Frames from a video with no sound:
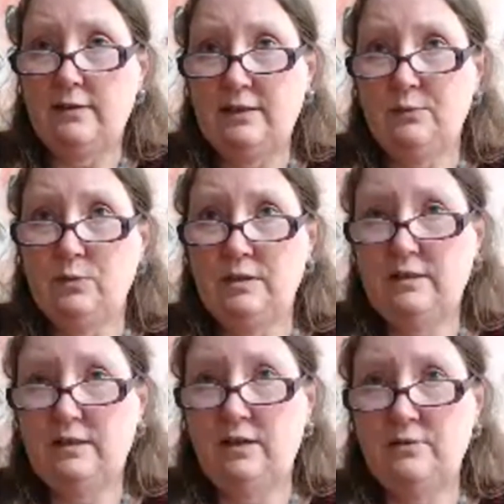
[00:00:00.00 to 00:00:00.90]
I think
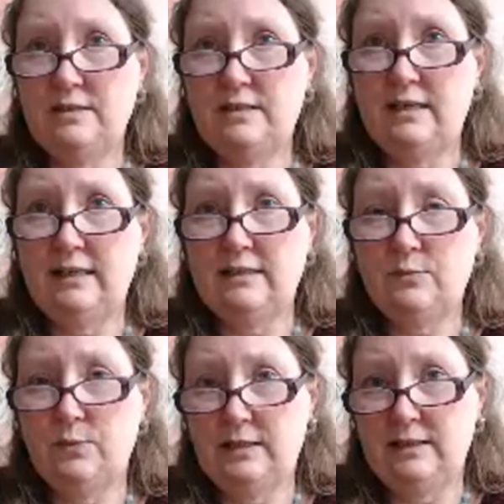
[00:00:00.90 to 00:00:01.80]
one of those
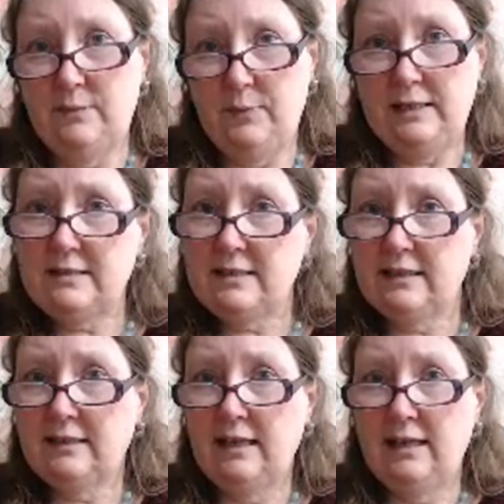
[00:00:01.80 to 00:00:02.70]
things within the
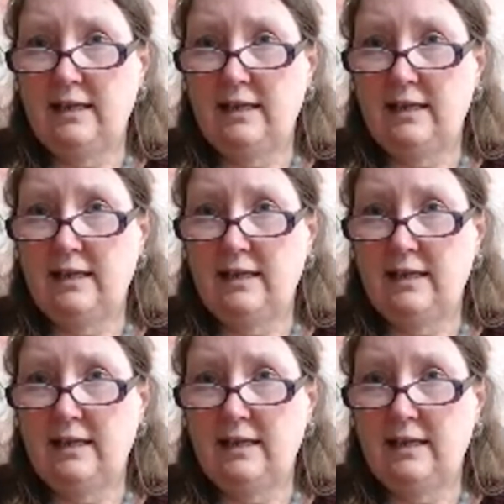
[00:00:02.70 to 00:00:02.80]
meeting